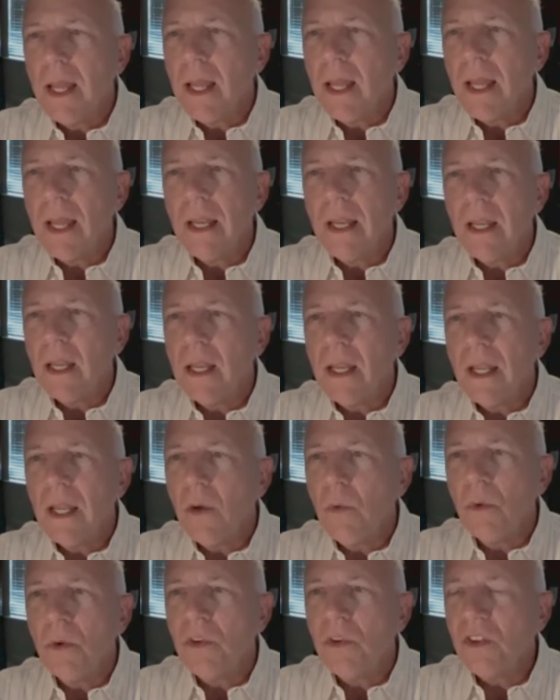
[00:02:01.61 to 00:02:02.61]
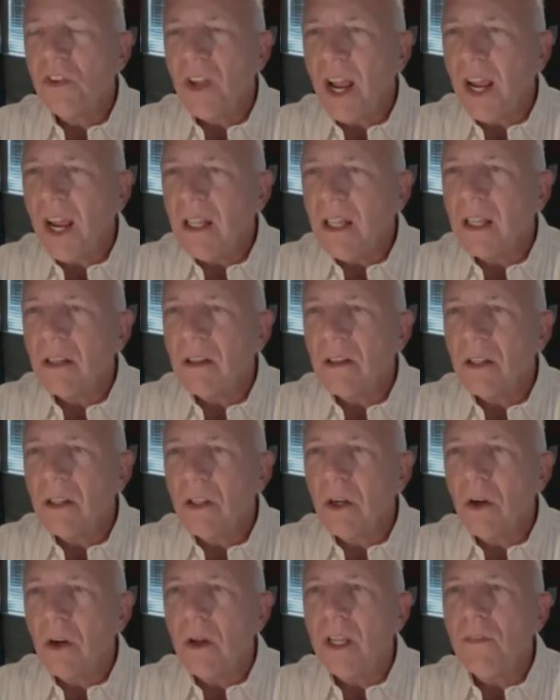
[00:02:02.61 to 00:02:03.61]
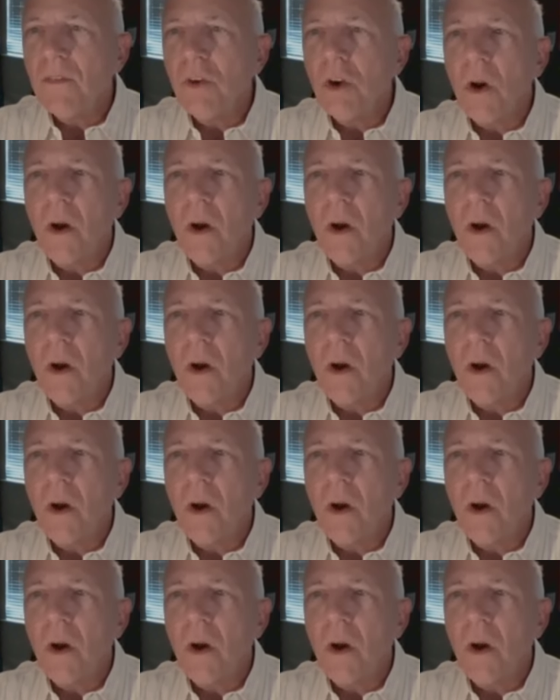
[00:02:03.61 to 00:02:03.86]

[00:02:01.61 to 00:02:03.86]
And it was silent, even though